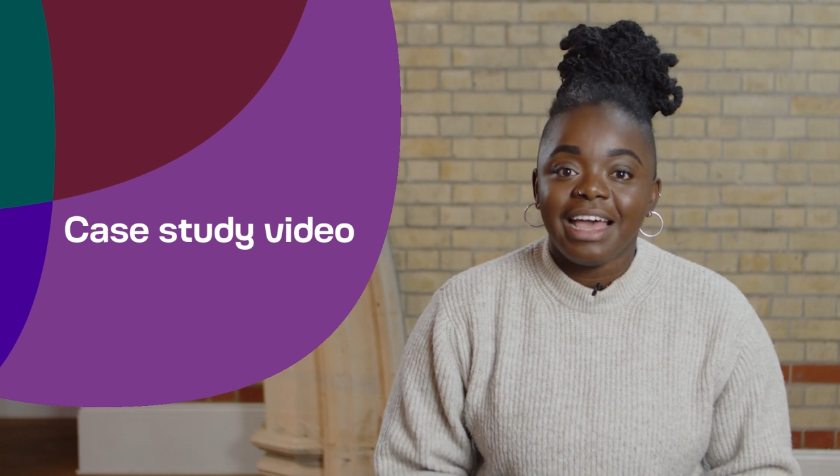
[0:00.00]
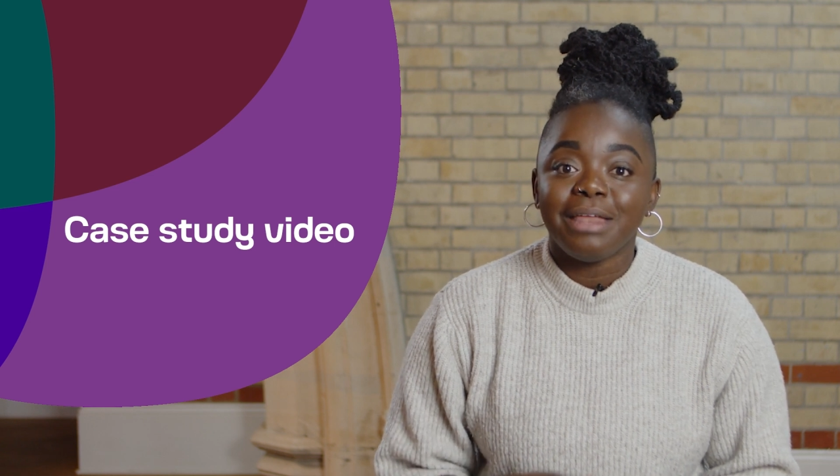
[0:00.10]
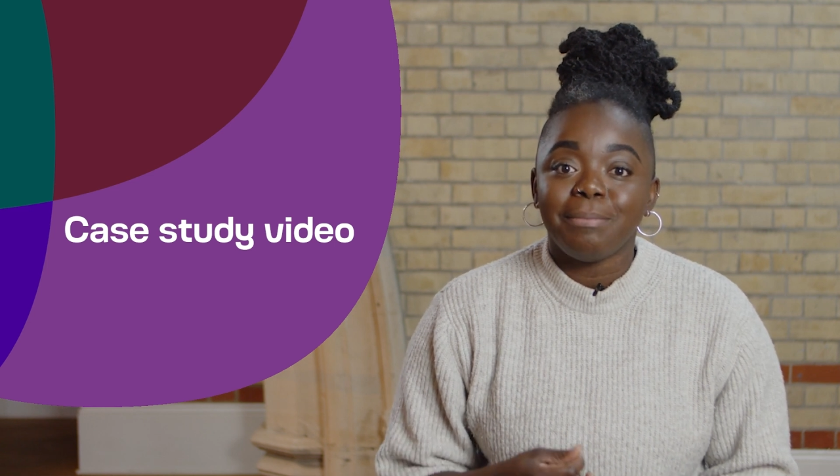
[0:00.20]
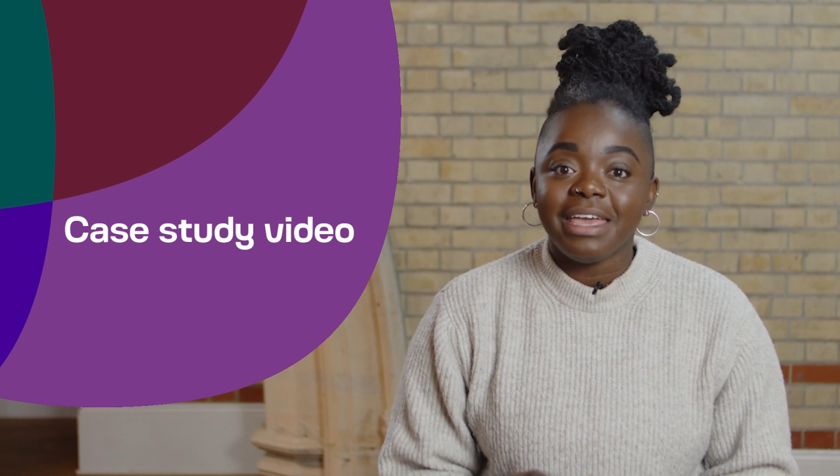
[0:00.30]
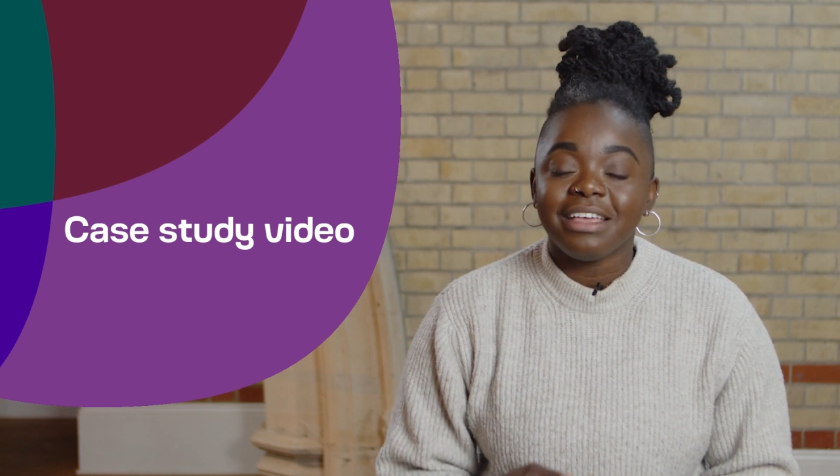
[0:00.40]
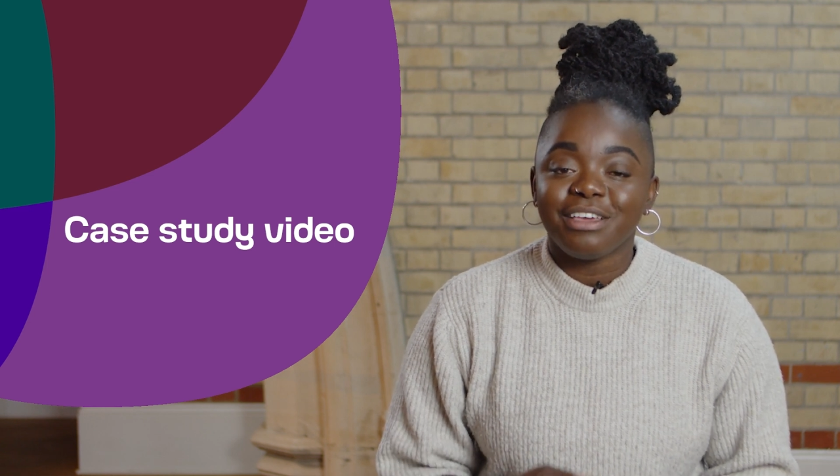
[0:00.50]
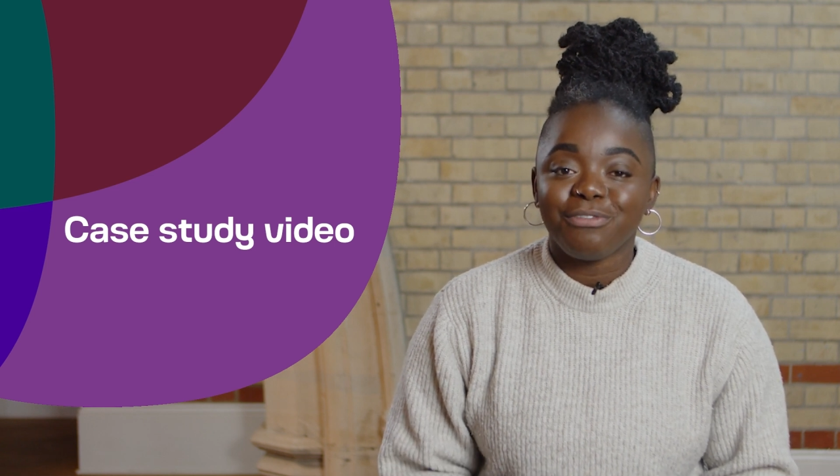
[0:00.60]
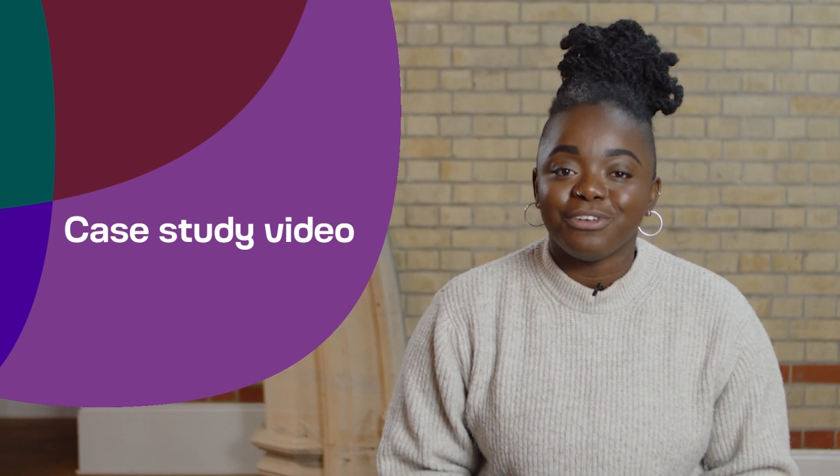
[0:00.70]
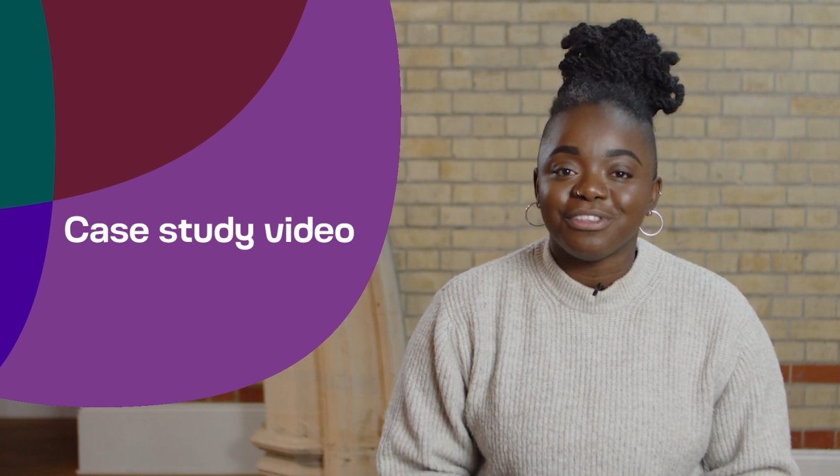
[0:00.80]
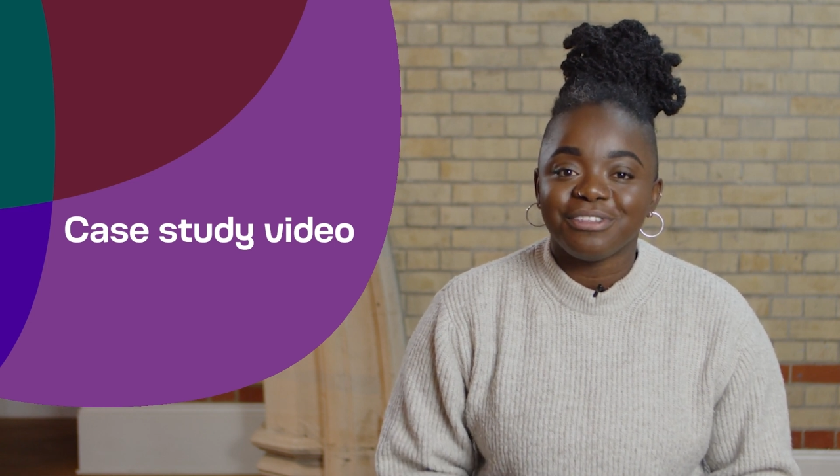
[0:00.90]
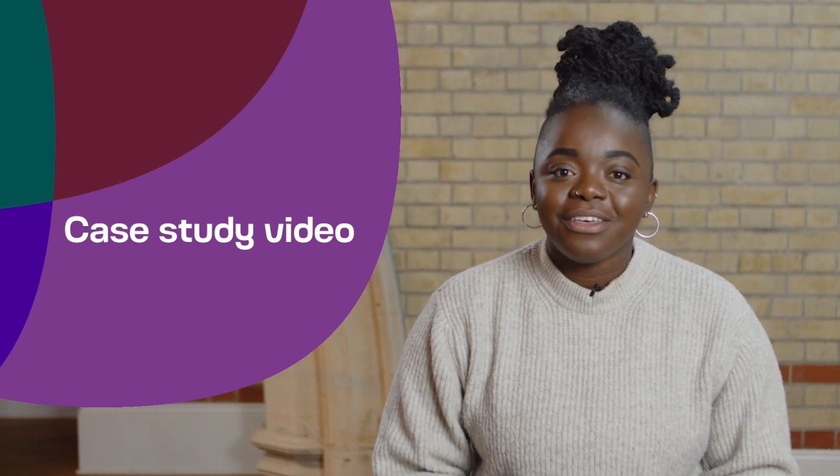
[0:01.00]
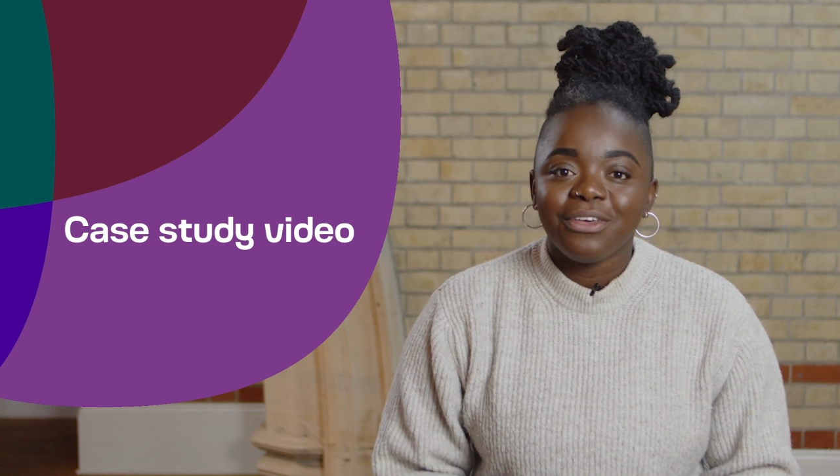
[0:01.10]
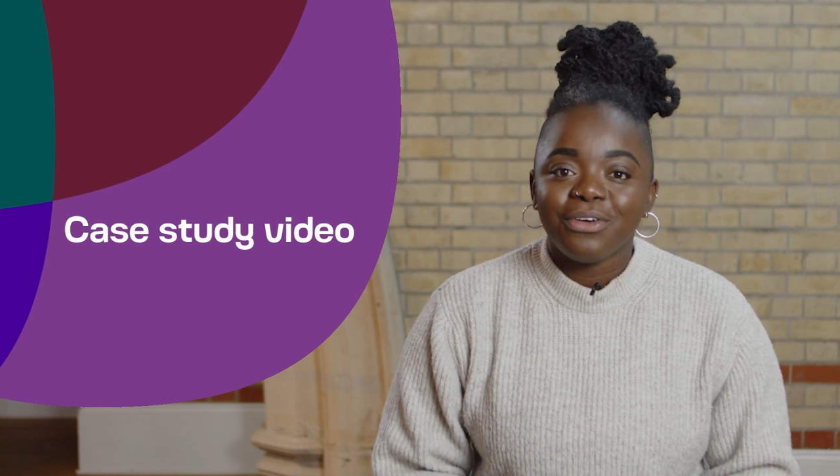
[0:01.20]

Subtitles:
and make a difference.